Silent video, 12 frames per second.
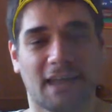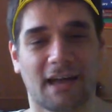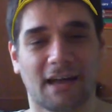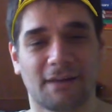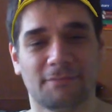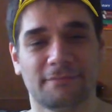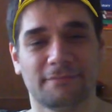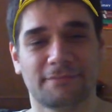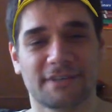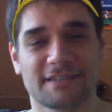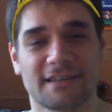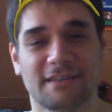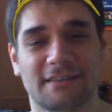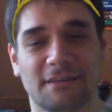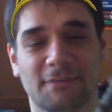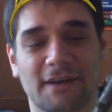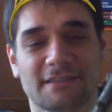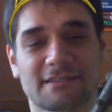I'm presenting
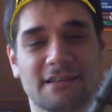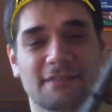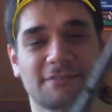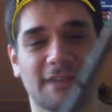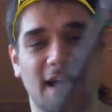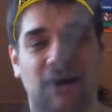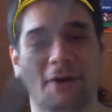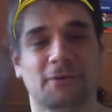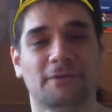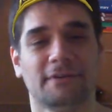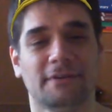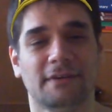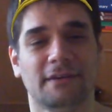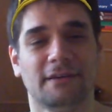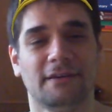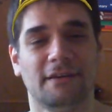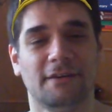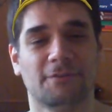myself now
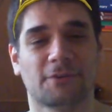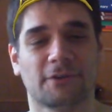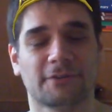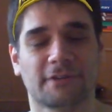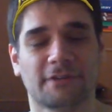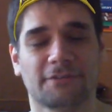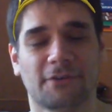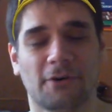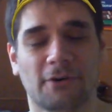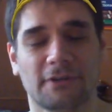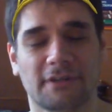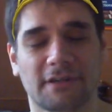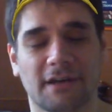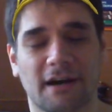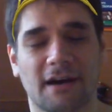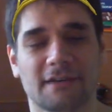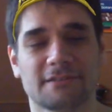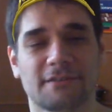in front of all the
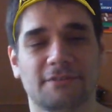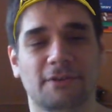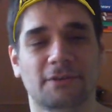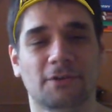gods of the